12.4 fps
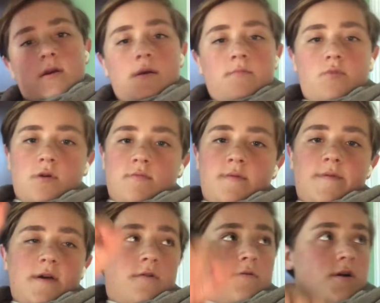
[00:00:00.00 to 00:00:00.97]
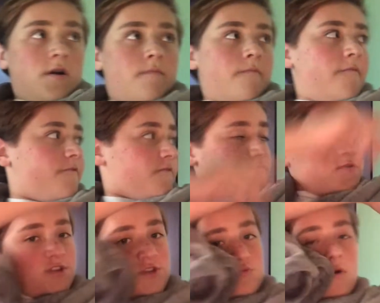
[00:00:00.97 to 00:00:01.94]
probably about, um, from
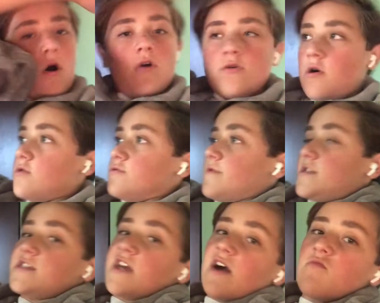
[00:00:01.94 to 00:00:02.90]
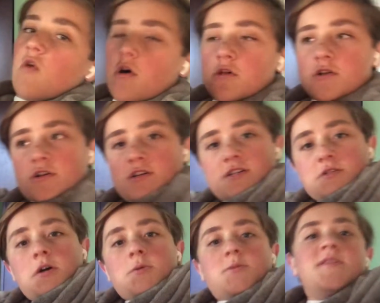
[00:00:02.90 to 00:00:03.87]
this wall all the way to that wall uh,
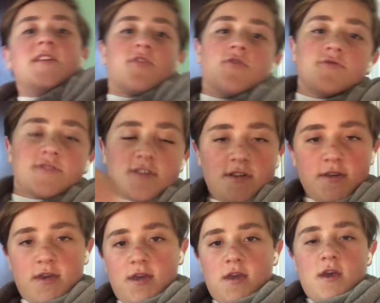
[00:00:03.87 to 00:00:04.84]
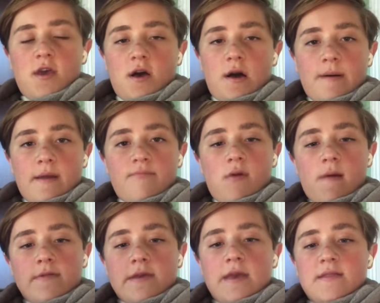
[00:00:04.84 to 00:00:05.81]
of Snickers. Um, I
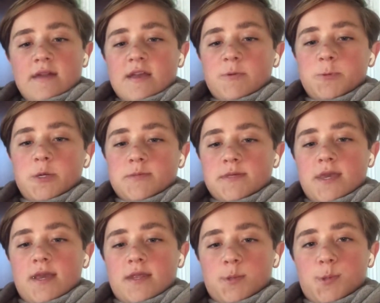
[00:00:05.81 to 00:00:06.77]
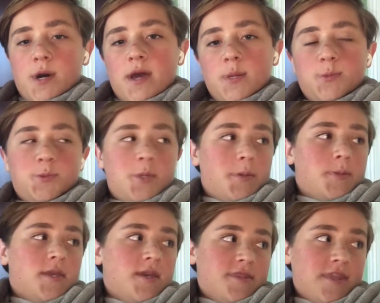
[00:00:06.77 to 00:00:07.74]
probably ate like 15,
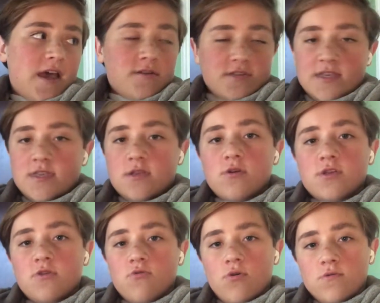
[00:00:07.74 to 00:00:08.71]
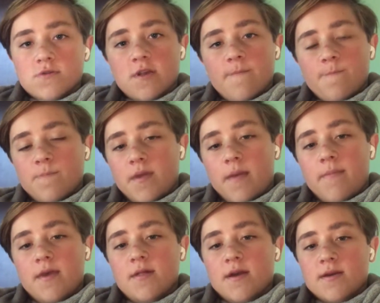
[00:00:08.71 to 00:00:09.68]
15 Tootsie Rolls.
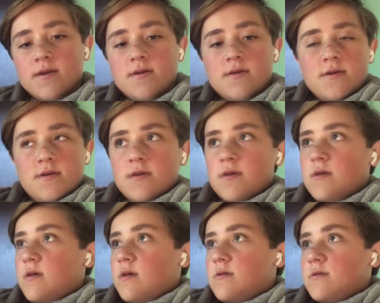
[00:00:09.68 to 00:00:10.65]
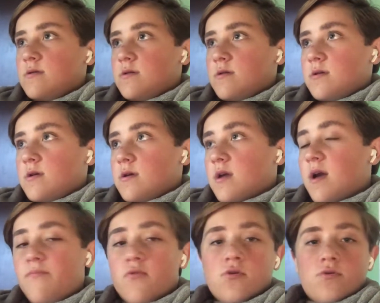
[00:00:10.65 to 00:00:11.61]
Maybe like
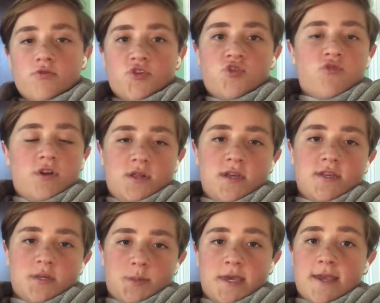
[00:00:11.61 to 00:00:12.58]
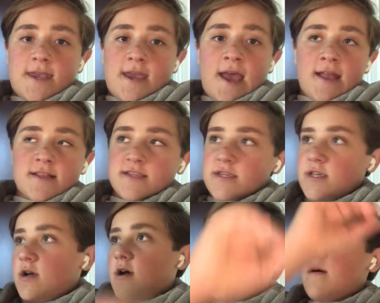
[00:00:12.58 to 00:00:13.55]
couple trillions of Kit Kats,
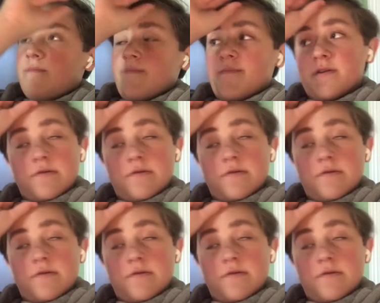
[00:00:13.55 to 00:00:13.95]
um,